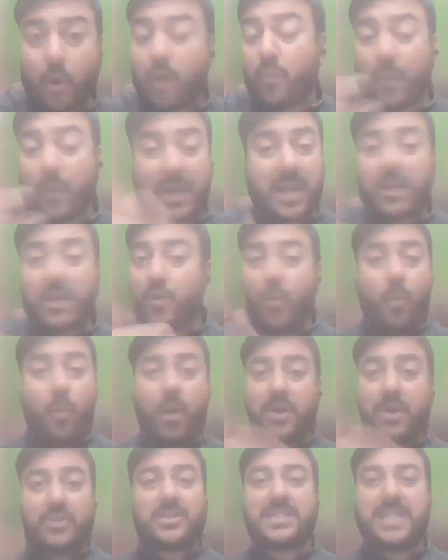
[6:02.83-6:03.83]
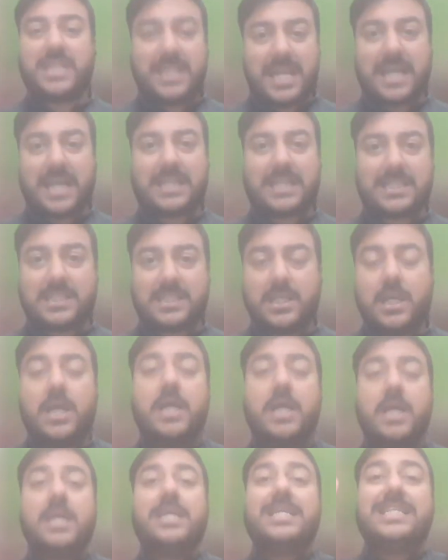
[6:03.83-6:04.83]
or what I don't want to say next.
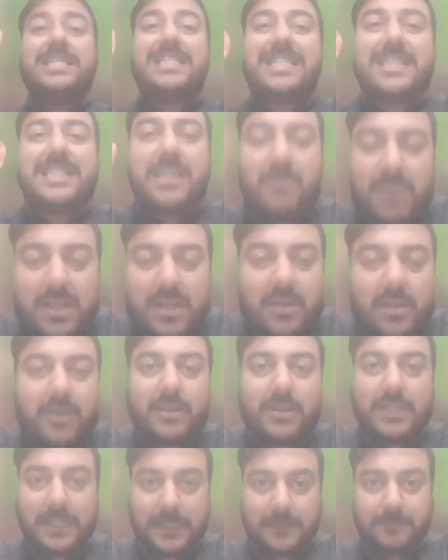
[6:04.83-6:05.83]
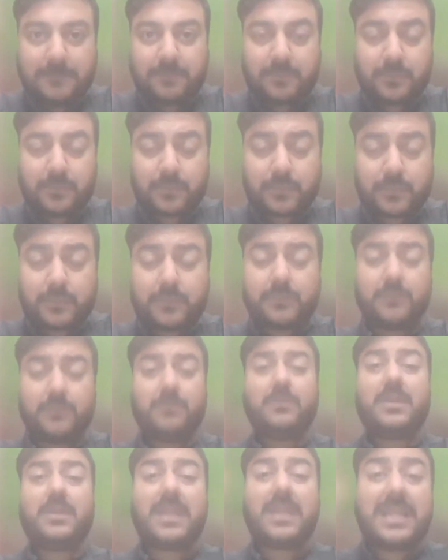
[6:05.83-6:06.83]
Similarly,
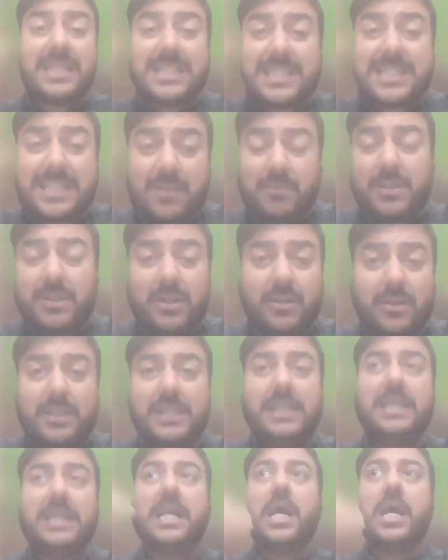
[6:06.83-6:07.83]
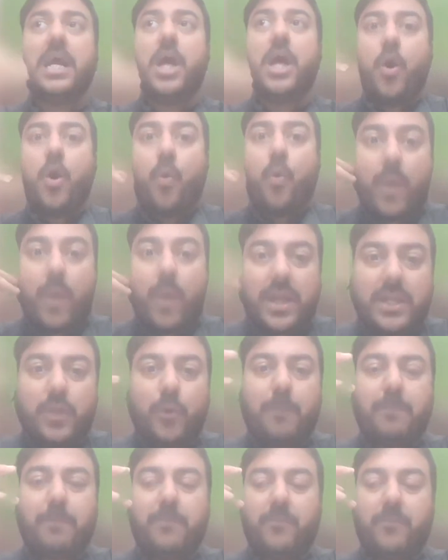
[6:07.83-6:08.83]
Similarly, when
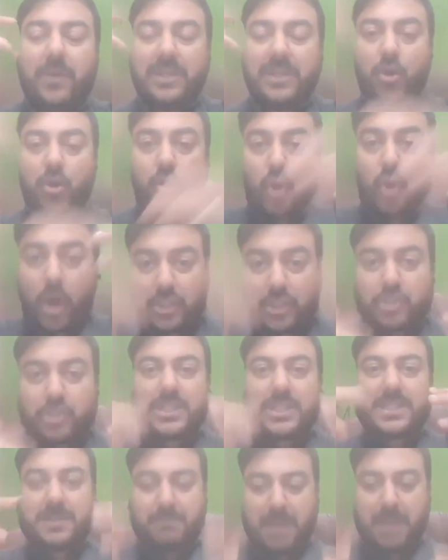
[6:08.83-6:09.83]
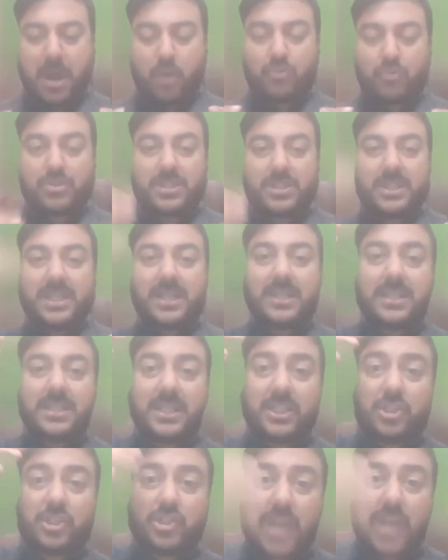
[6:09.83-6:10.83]
you're conscious about
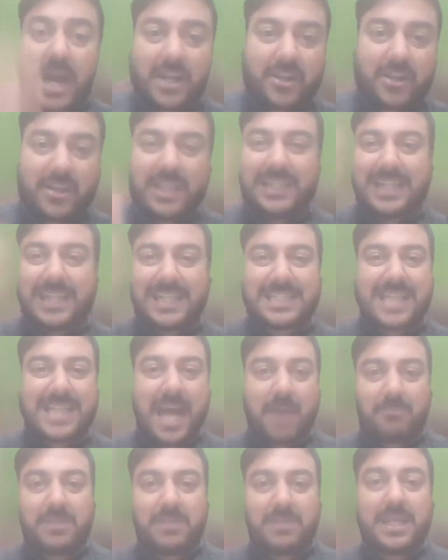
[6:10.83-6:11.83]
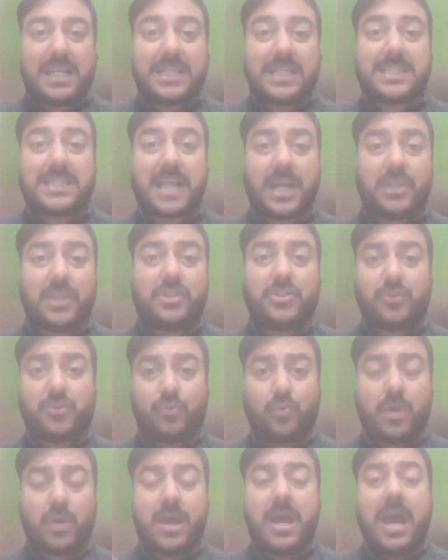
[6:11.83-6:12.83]
the chattering that's happening inside
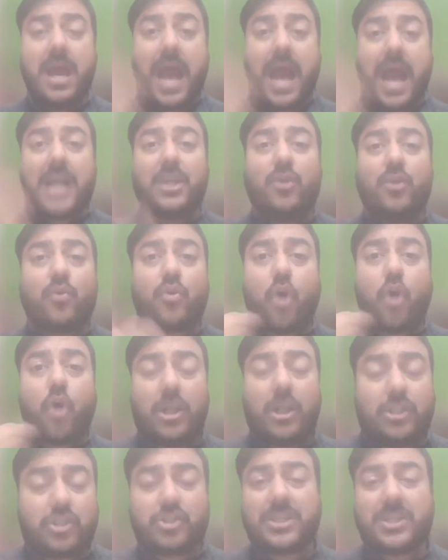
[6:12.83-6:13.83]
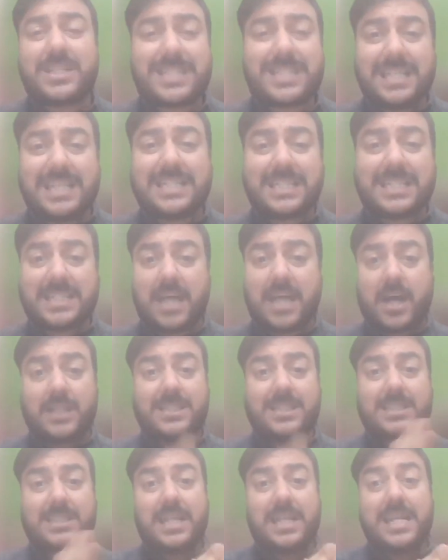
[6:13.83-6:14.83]
you and you consciously
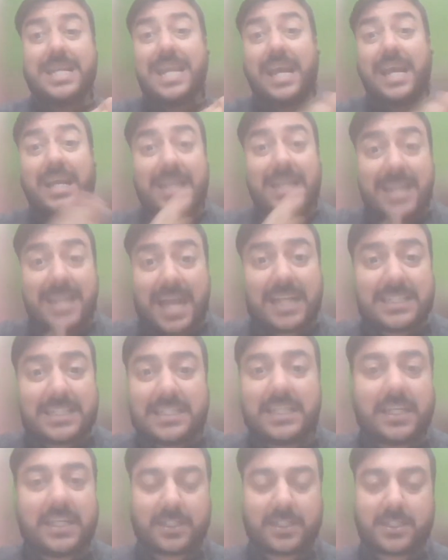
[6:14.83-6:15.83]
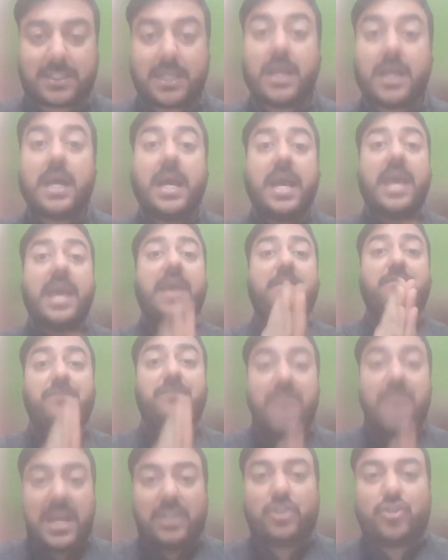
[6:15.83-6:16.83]
starts neglecting it,
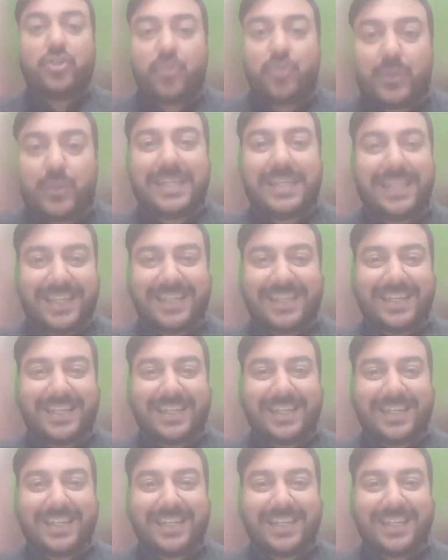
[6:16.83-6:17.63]
eventually